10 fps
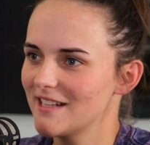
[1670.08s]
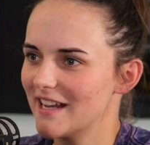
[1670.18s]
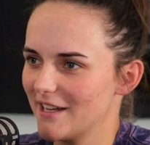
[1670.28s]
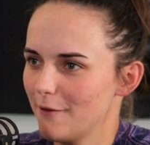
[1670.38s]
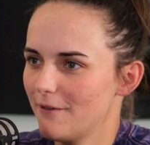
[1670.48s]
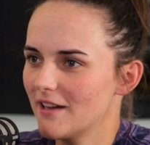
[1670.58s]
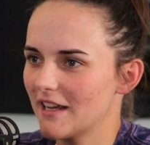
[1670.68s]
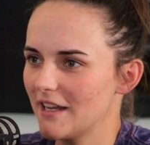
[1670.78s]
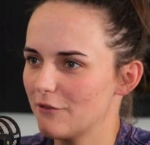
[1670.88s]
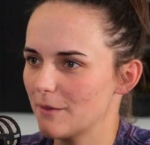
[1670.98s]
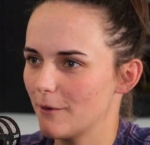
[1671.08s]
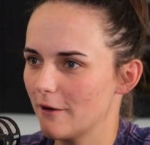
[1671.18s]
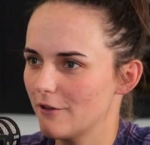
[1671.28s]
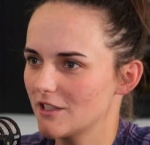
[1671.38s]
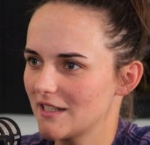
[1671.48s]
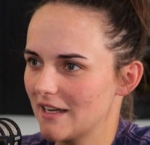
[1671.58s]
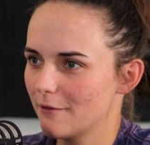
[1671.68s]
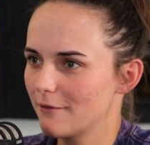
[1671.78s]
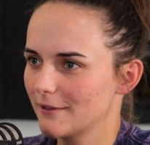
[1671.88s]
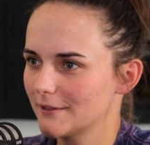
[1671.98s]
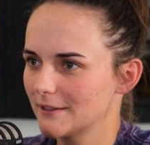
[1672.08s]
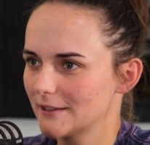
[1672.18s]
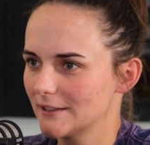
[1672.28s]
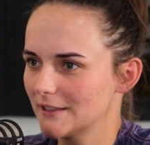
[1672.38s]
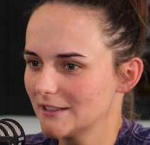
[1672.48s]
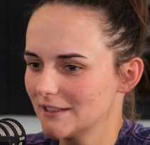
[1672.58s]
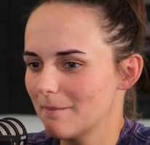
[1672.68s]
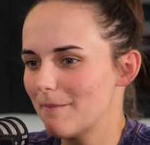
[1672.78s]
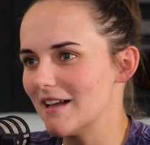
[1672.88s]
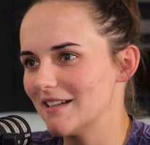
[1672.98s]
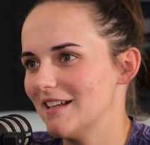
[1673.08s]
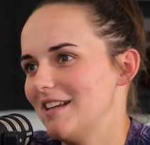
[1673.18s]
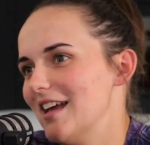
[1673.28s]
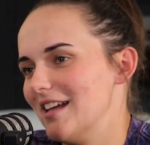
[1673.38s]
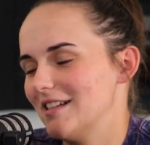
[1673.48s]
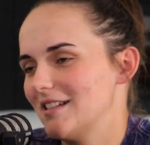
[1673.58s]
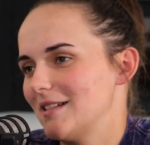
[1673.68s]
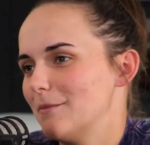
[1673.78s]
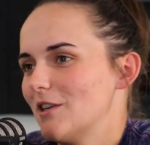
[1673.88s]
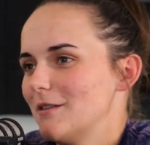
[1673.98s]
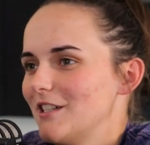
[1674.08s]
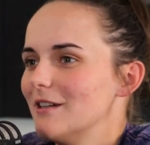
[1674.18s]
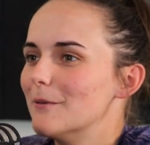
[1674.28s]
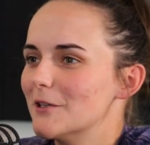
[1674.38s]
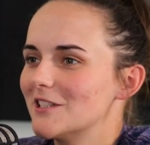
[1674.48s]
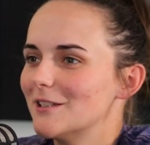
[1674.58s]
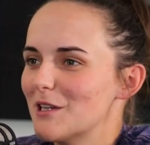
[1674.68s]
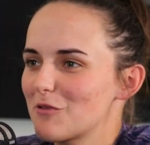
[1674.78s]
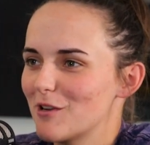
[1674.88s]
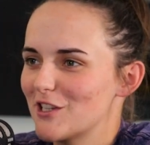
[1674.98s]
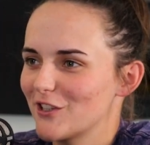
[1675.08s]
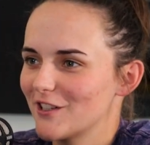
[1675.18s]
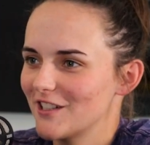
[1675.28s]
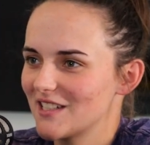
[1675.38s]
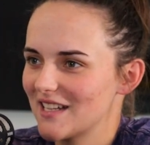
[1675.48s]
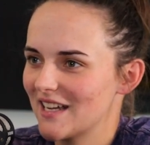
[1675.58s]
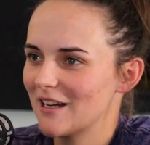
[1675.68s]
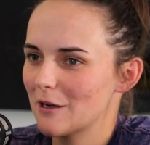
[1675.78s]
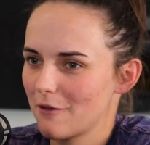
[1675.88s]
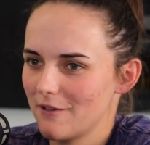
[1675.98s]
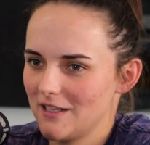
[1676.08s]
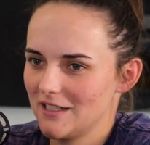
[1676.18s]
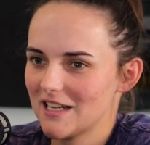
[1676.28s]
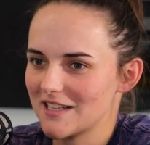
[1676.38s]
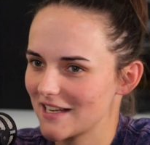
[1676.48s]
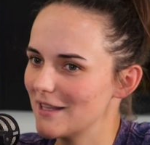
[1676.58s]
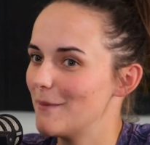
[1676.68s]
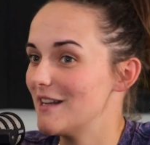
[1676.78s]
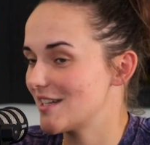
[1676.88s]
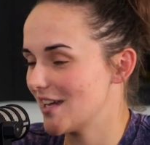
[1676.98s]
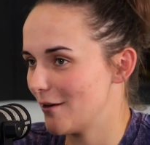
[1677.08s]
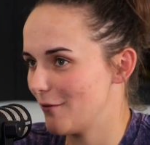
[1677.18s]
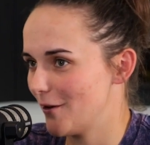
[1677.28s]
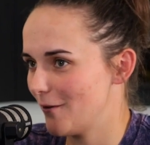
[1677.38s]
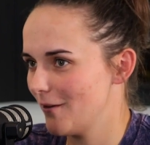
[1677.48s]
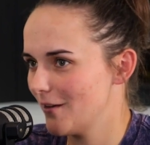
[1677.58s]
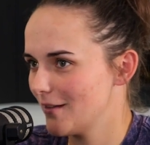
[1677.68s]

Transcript: Yeah, you feel like you have to prove yourself. Yeah. But, yeah, sometimes you can put too much pressure on yourself and it doesn't get the best out of you.